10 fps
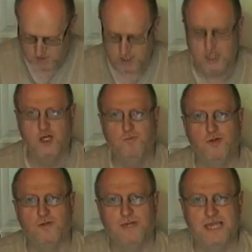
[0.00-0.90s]
is when you do
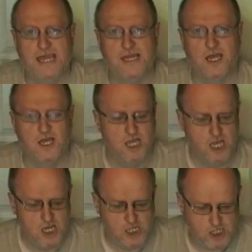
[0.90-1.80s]
put them together,
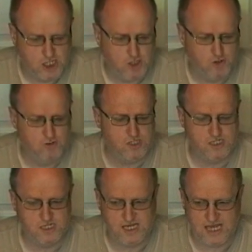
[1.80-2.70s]
use
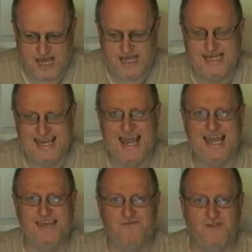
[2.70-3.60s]
the
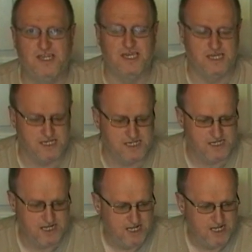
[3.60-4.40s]
AK fittings,